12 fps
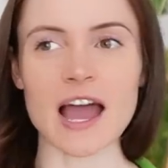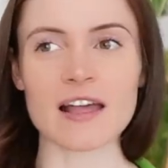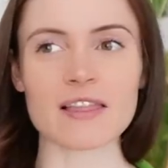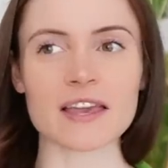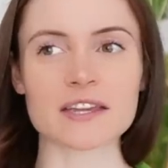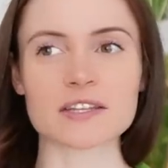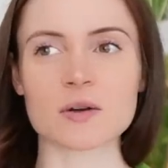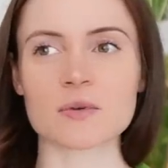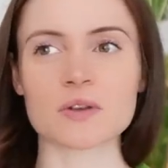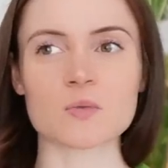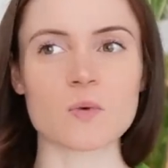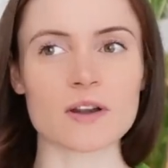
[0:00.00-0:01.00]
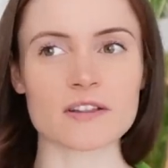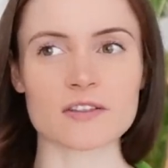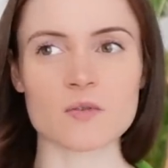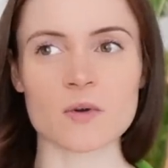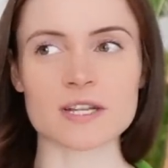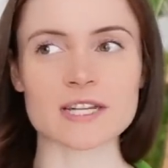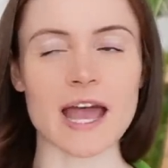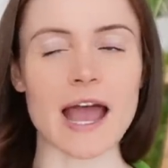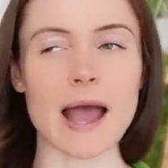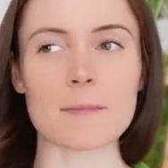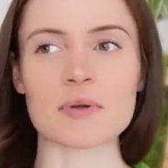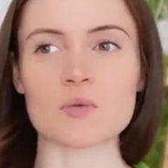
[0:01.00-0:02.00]
I like knowing what is going to
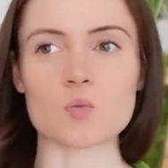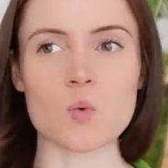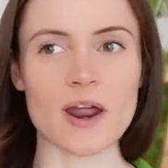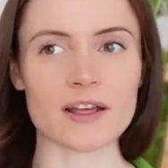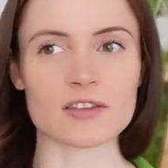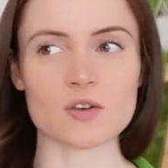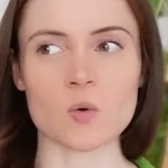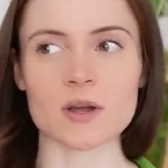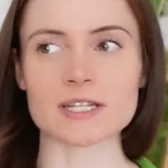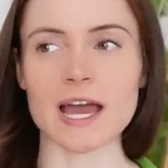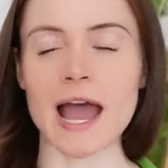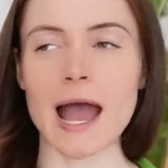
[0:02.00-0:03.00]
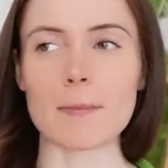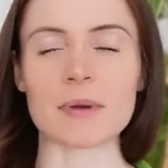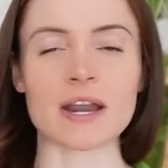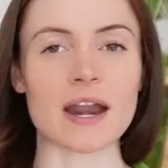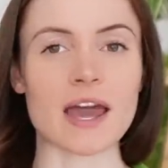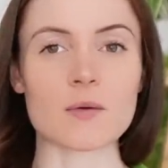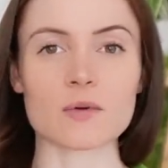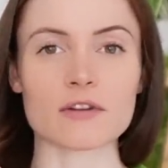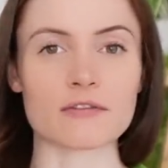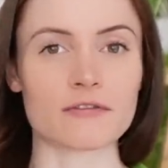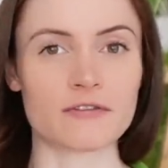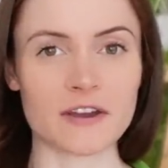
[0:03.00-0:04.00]
happen, when it's going to happen, and I
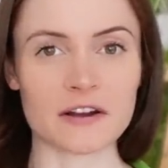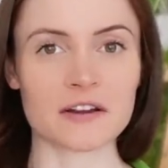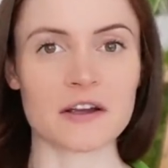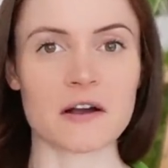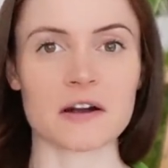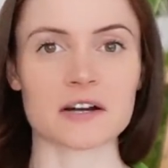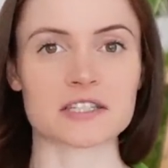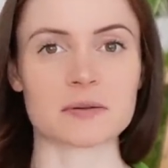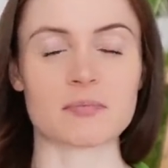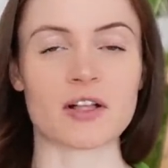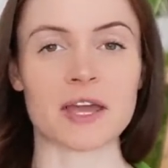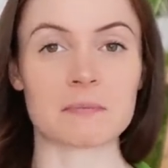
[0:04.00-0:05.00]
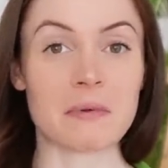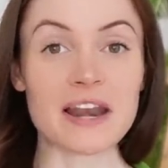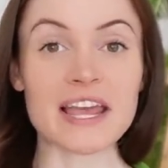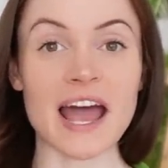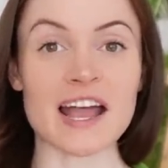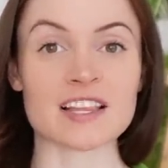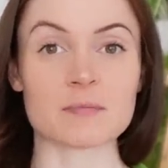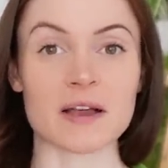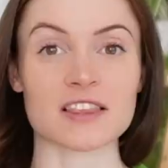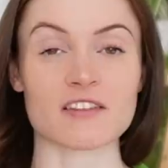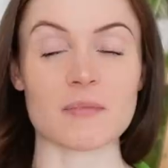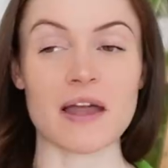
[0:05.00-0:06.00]
work very hard to plan many
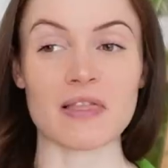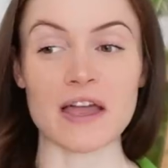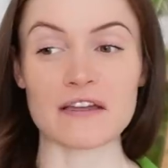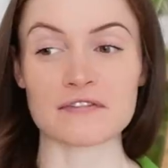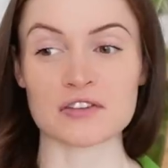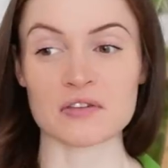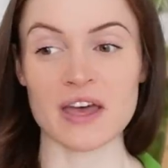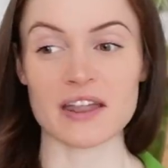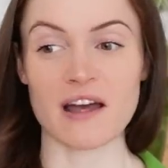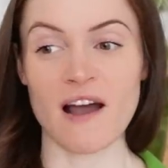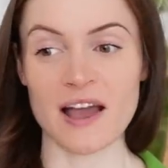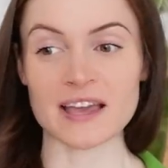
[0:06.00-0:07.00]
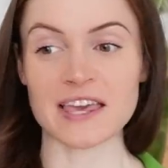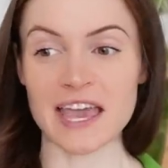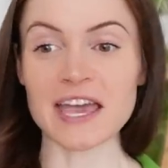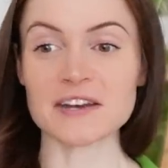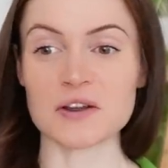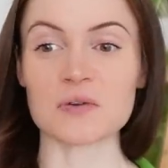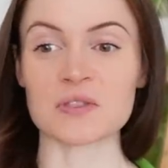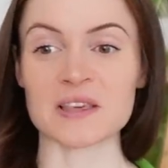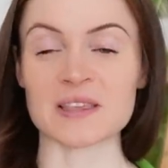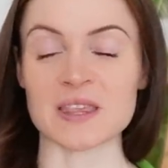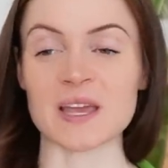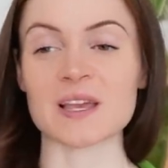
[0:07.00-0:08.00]
aspects of my life so that I can know
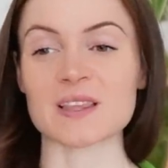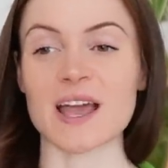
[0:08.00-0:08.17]
these things.